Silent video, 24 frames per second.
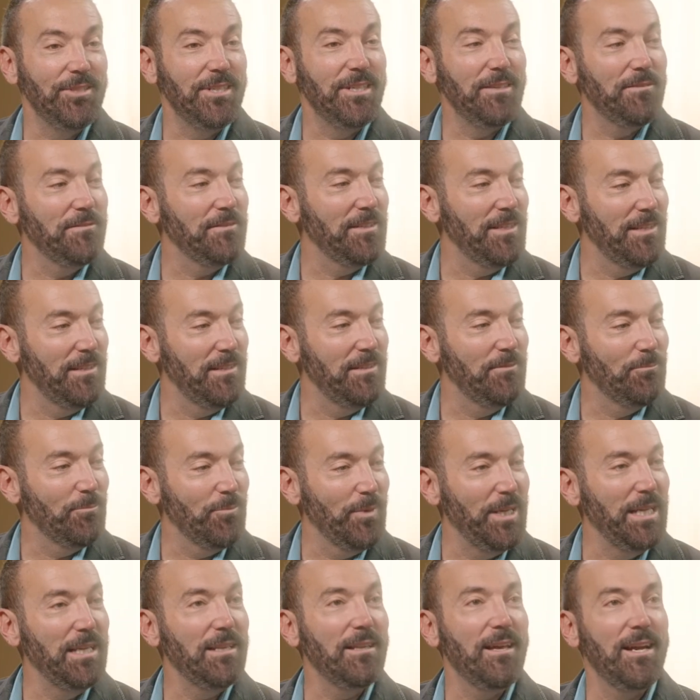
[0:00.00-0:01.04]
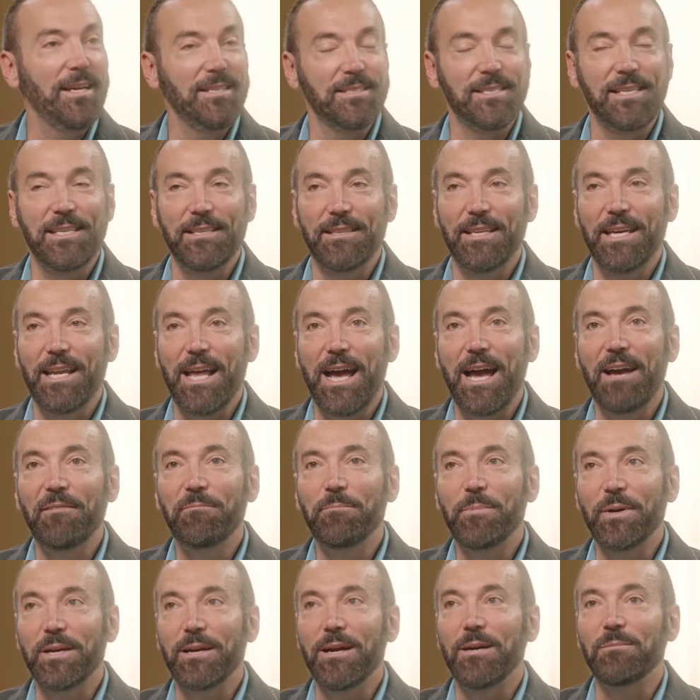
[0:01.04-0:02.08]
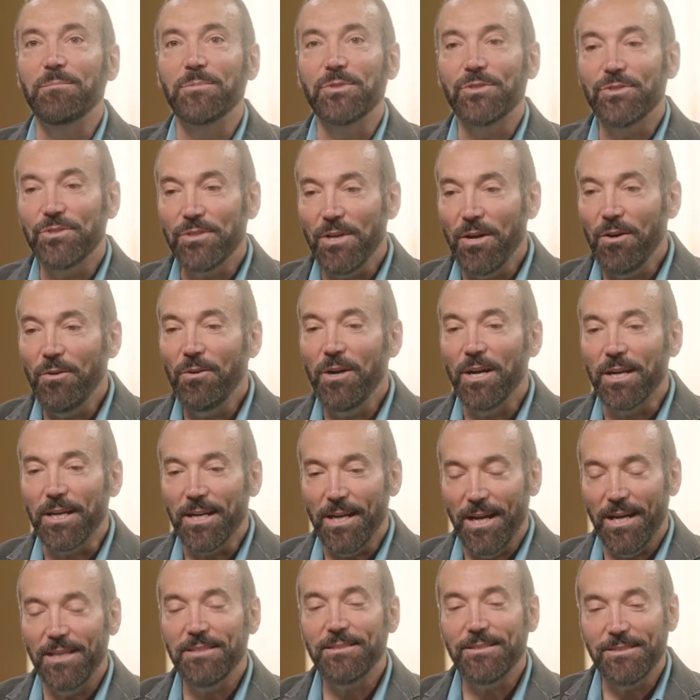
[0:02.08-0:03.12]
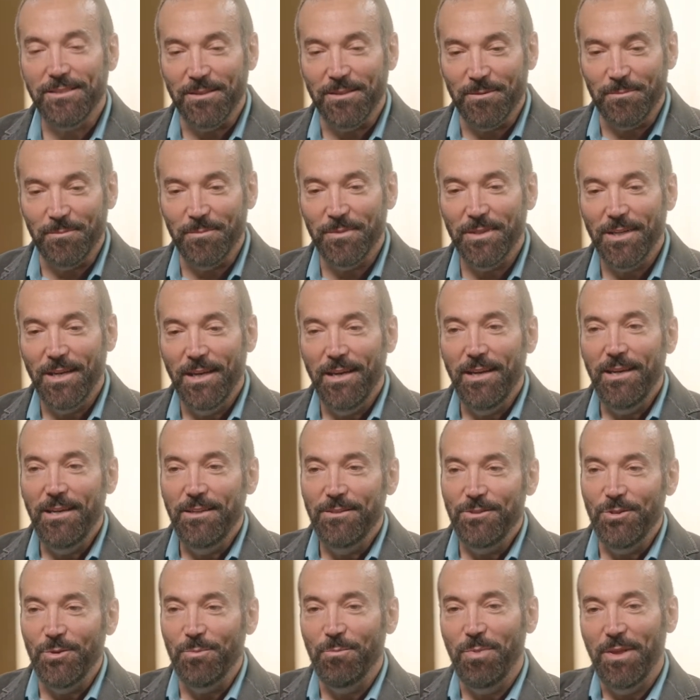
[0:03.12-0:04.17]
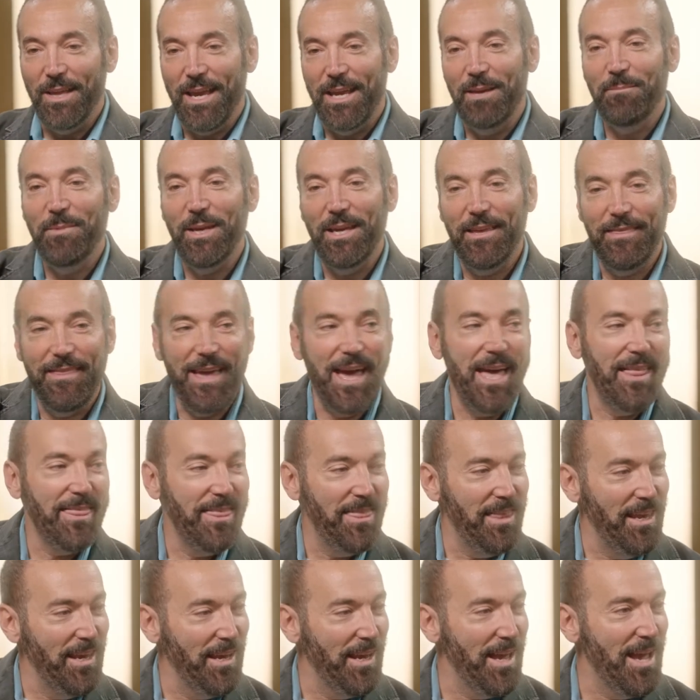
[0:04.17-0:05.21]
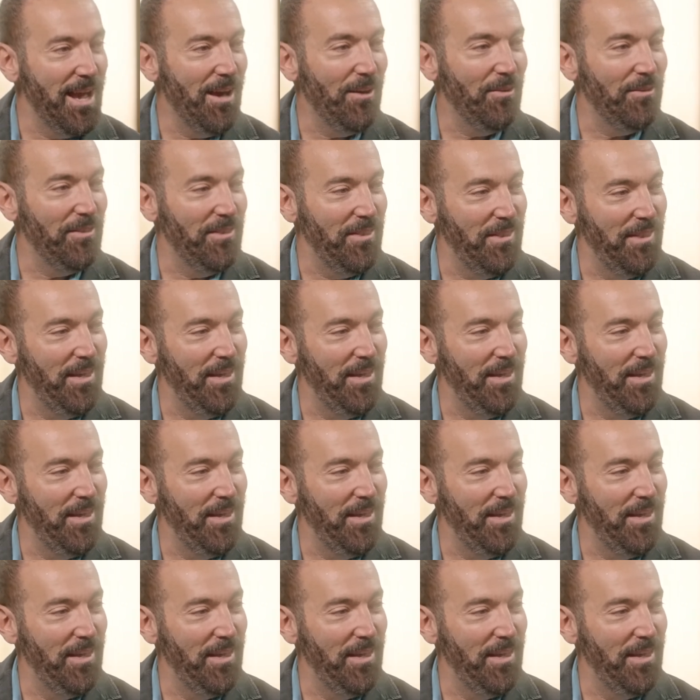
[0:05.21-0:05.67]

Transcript: shift in realizing that I've become so accustomed to blaming that thing out